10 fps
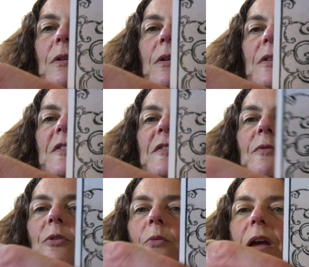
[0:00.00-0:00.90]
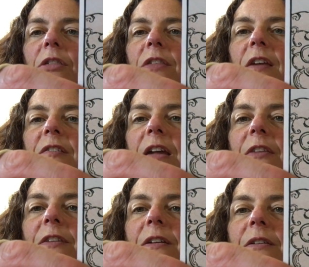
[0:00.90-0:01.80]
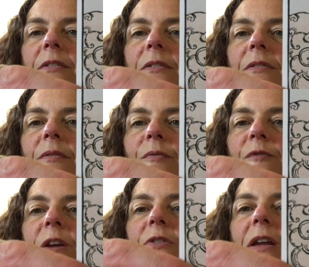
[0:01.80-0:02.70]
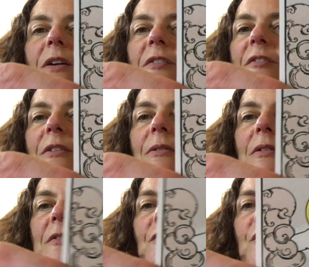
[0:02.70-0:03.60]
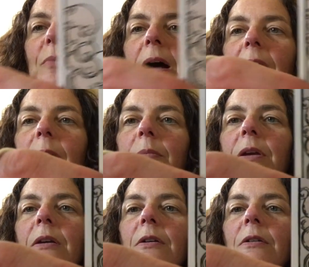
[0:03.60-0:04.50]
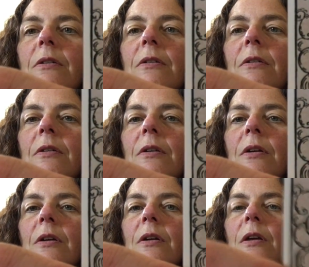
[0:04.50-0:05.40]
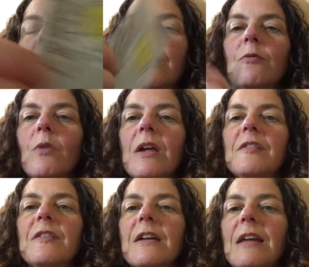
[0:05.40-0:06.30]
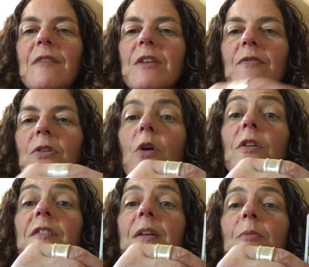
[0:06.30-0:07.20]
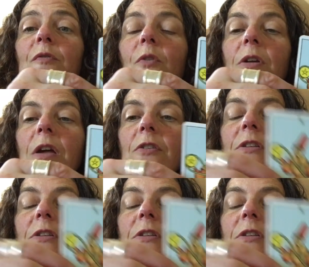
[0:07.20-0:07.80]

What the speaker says: And just the way things like the fingernails sort of pop here in ways that I've never noticed them before in other